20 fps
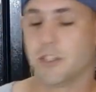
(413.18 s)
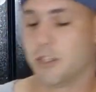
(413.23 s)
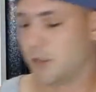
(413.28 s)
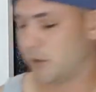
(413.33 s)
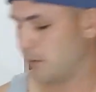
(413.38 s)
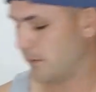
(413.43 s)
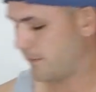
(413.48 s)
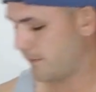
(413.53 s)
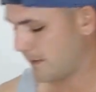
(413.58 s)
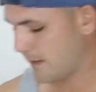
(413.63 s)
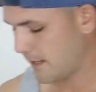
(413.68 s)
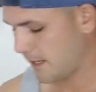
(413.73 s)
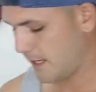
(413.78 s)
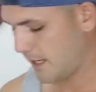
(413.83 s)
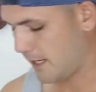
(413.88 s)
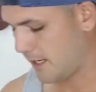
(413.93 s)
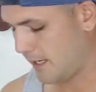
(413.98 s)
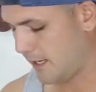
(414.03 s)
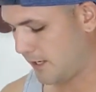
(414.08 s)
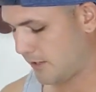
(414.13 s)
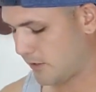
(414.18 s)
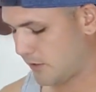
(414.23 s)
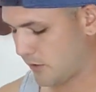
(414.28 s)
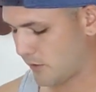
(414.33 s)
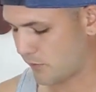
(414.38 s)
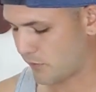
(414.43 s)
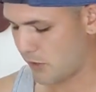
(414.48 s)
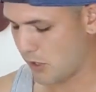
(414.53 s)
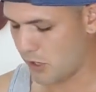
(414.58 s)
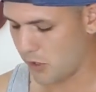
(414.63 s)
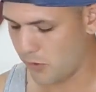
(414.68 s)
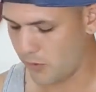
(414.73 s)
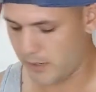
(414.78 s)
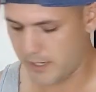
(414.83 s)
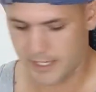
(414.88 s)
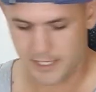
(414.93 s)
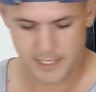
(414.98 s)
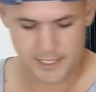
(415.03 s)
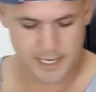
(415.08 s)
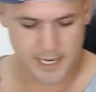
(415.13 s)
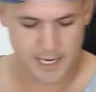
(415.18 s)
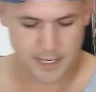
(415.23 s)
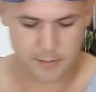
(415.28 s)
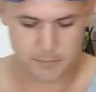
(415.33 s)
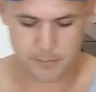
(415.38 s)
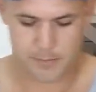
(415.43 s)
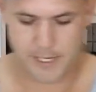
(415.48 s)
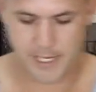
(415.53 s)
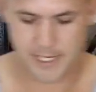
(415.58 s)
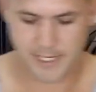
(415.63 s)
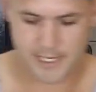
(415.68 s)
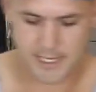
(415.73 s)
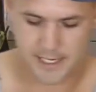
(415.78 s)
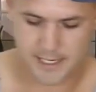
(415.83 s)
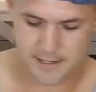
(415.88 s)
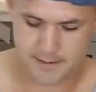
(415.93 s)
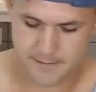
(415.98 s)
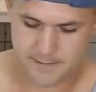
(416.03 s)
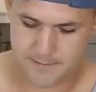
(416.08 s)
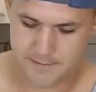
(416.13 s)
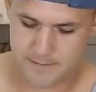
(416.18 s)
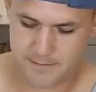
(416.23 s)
do is throw in our bacon.